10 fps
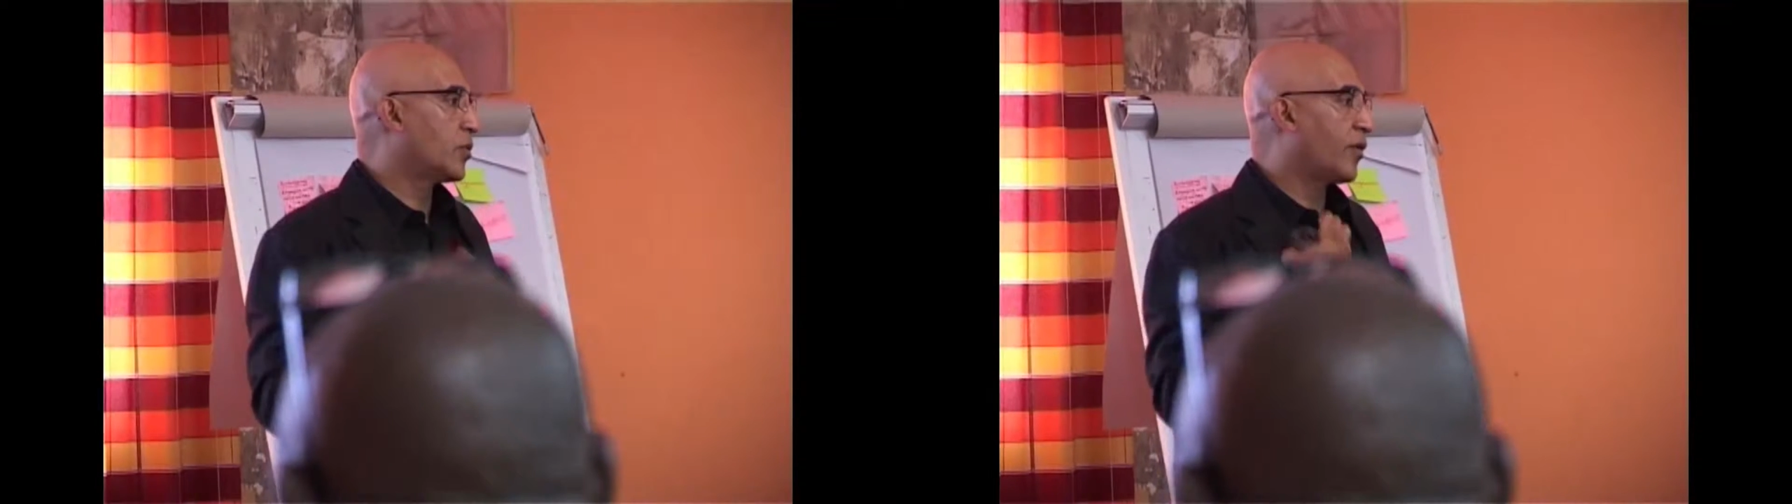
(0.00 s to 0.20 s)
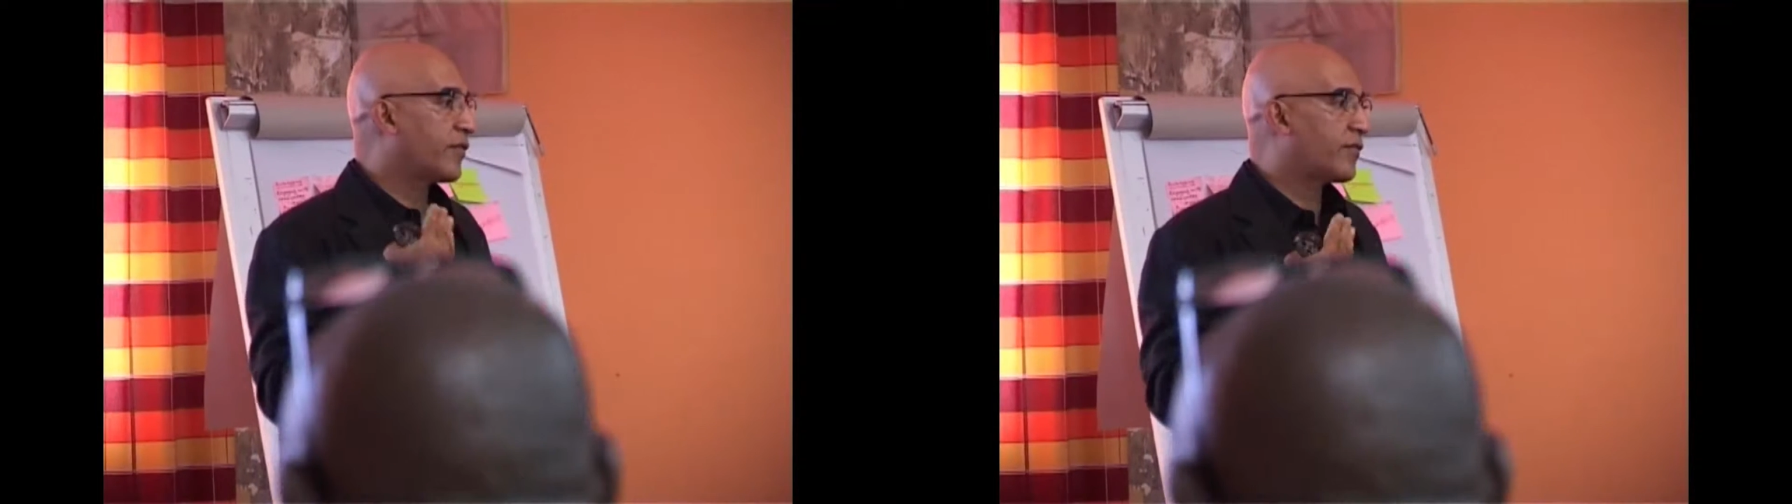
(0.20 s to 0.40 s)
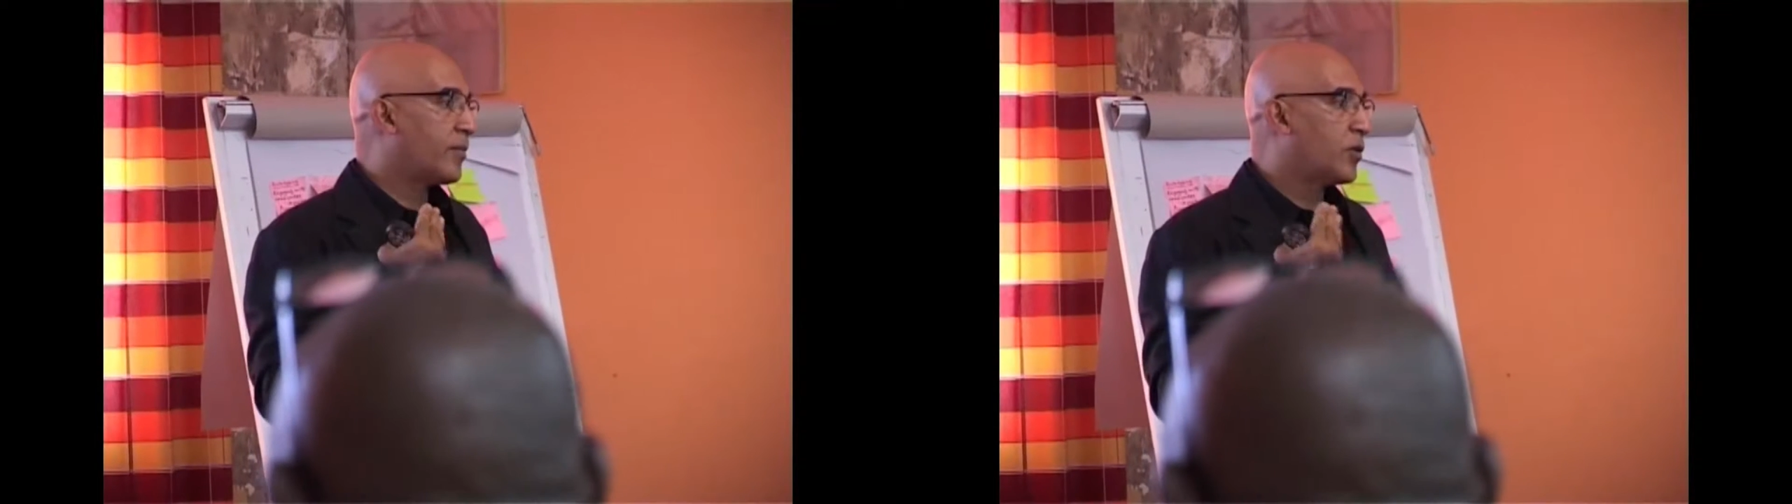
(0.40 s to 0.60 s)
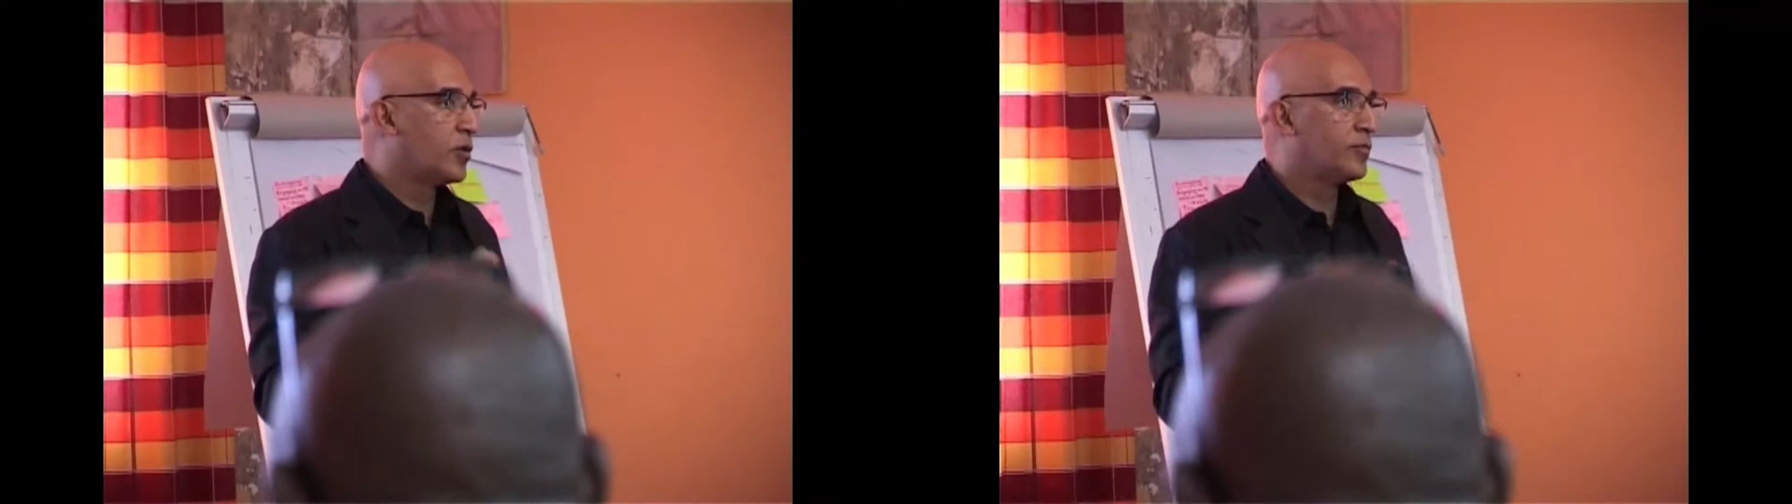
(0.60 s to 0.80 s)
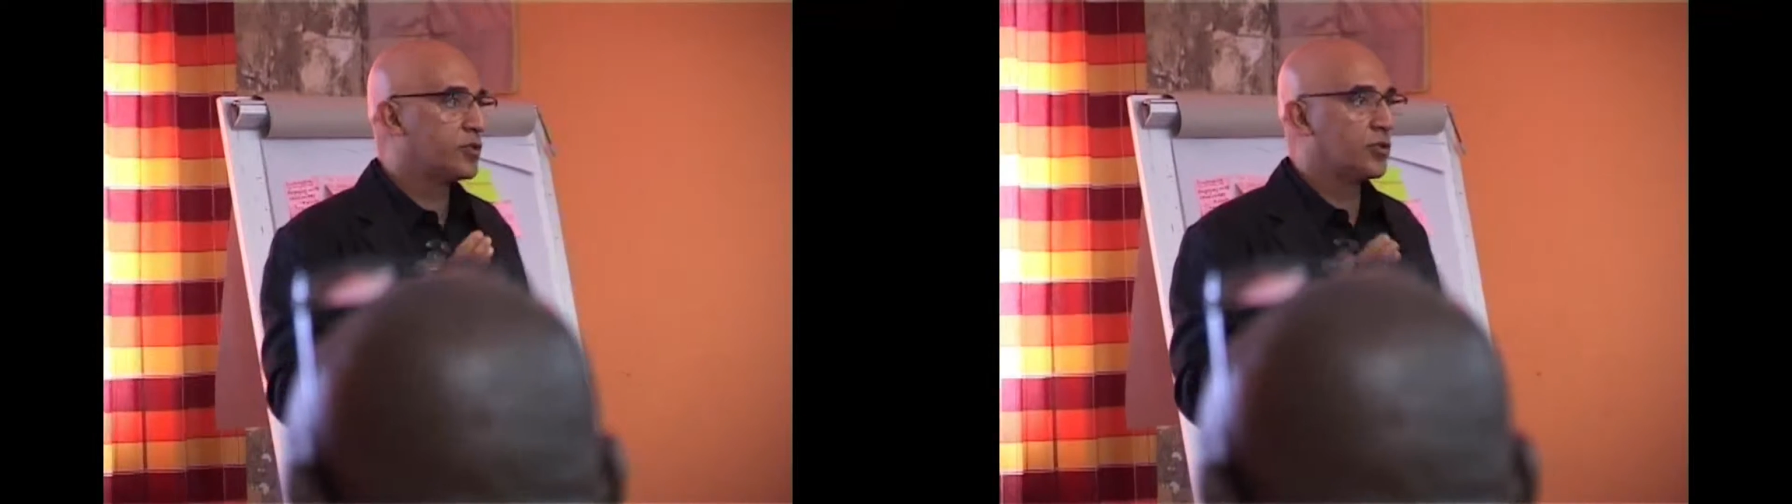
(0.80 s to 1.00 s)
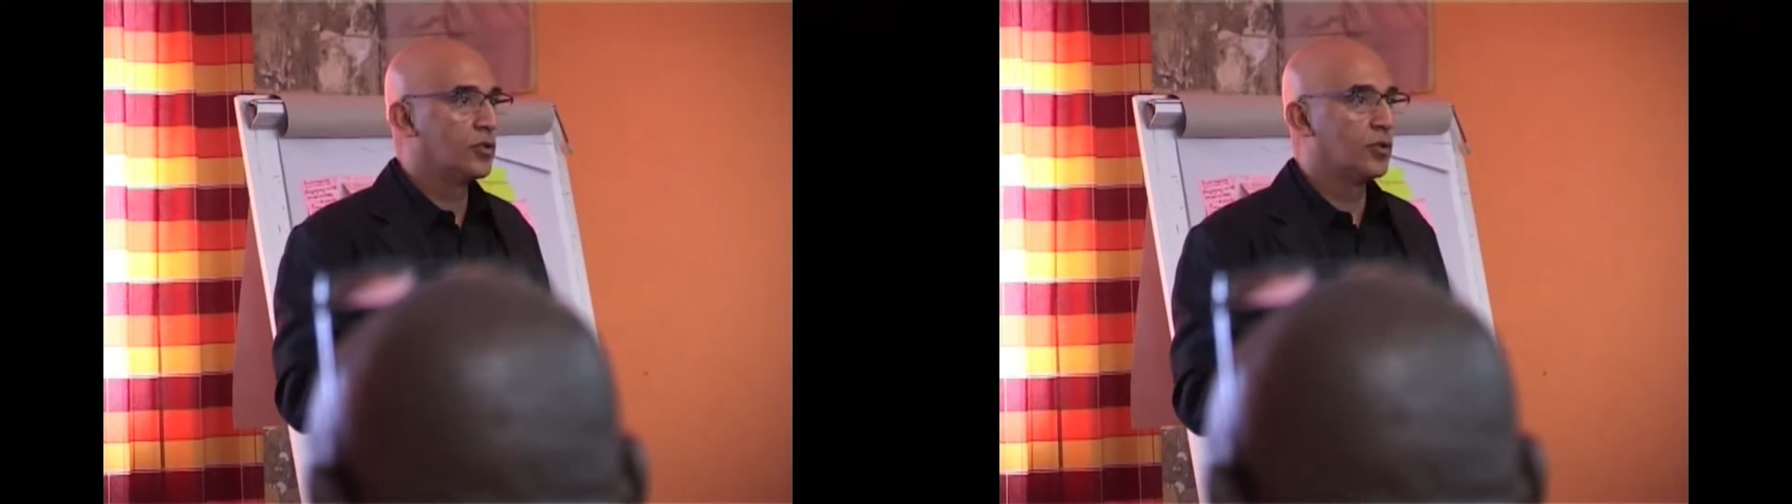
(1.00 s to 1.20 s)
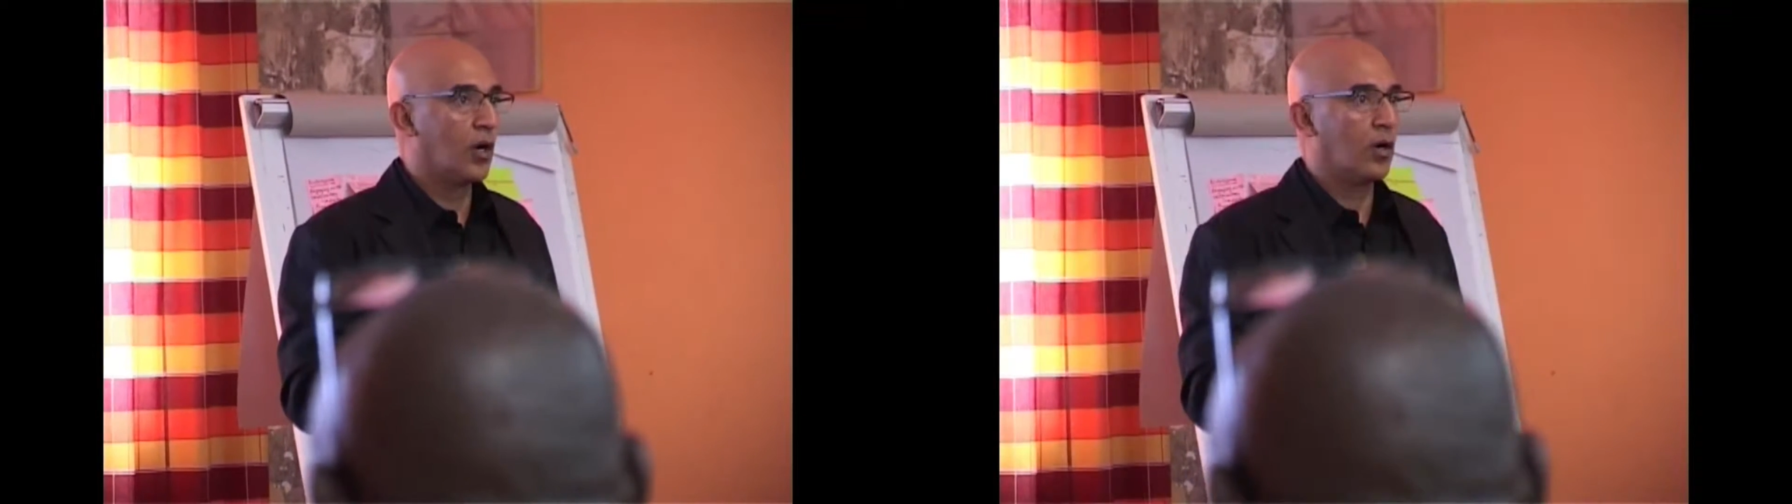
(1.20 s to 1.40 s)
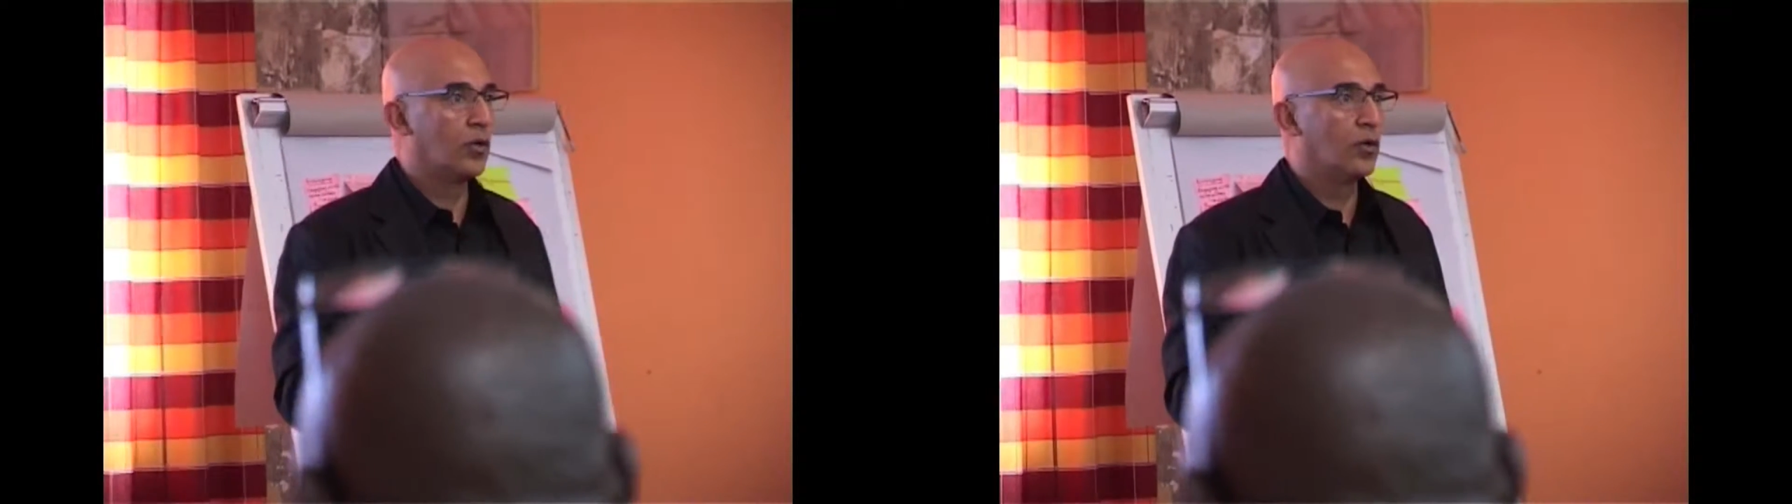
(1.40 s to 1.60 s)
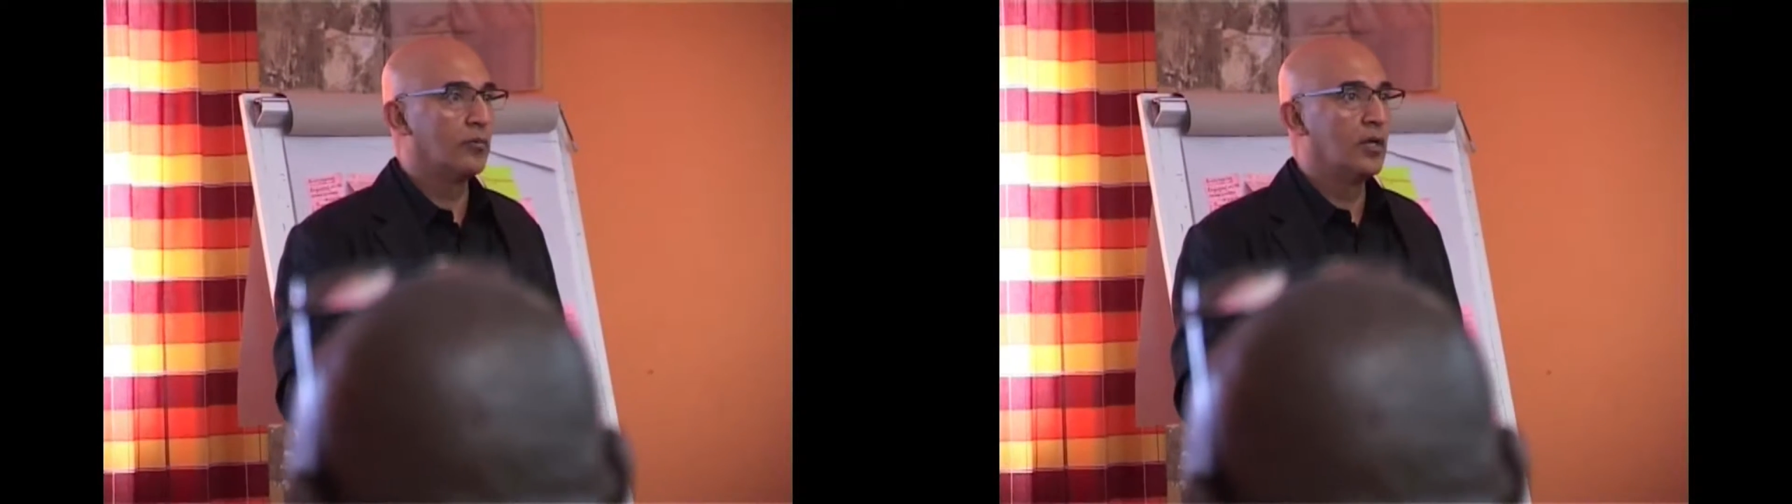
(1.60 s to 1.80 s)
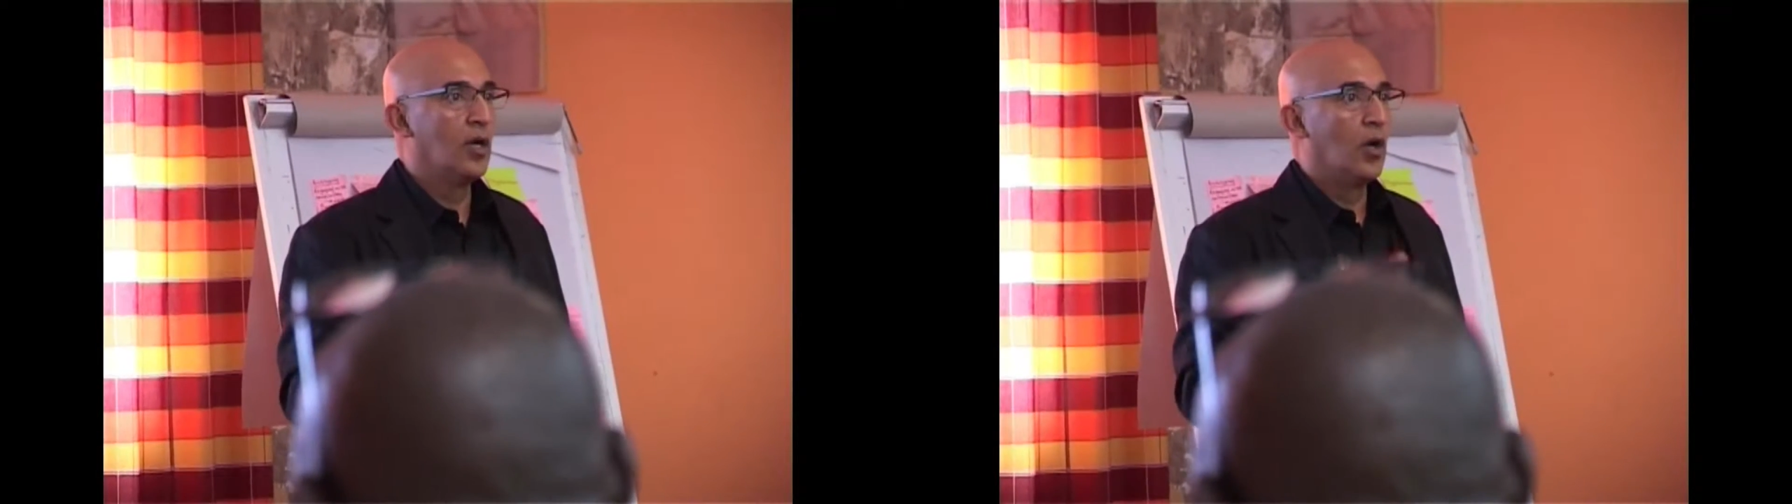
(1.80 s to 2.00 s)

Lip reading: going from whom to whom,